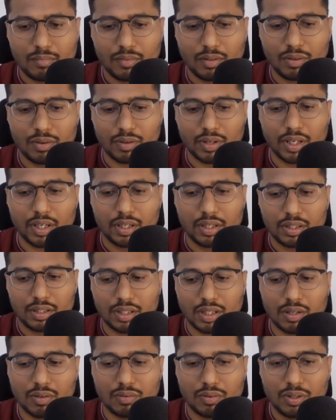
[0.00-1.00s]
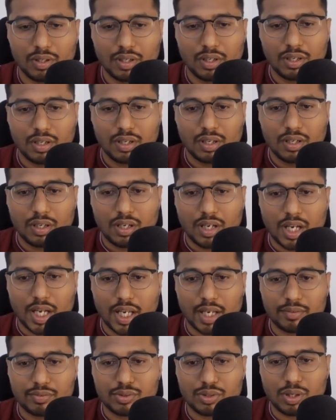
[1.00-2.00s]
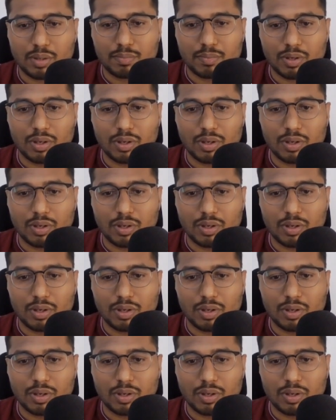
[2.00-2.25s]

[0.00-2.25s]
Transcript: okay, now I have stopped